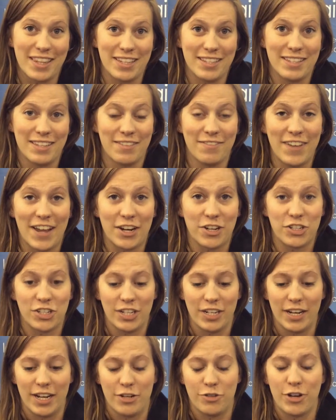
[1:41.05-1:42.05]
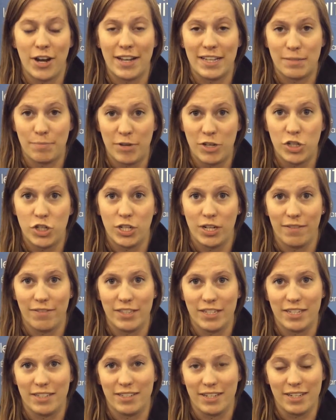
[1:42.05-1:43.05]
this infection and transmission of
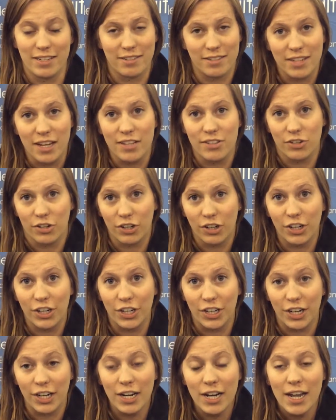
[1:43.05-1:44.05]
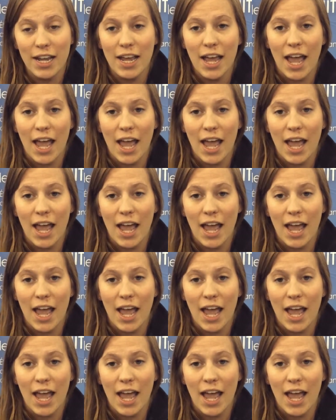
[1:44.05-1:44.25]
the disease does occur.